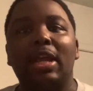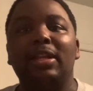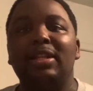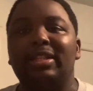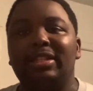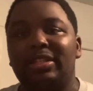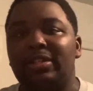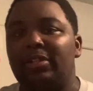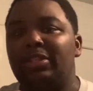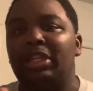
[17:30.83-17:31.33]
this
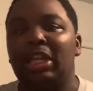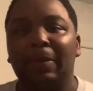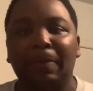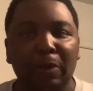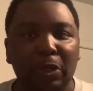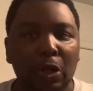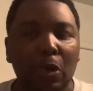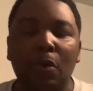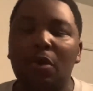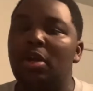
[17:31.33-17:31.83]
is a
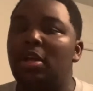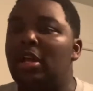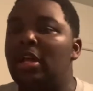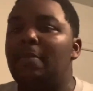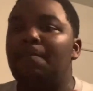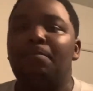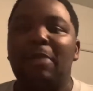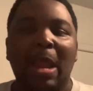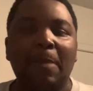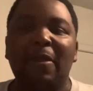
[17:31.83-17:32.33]
typical
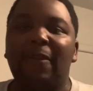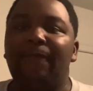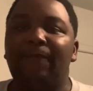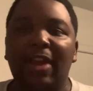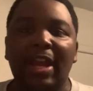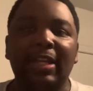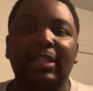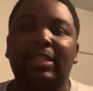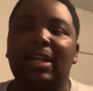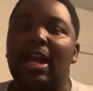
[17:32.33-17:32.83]

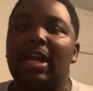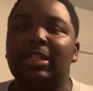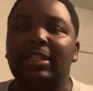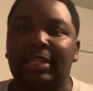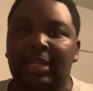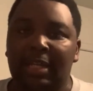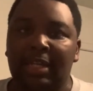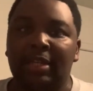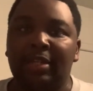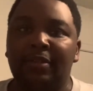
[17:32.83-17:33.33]
babyface
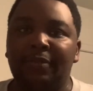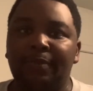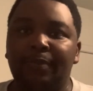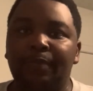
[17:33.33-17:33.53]
idea.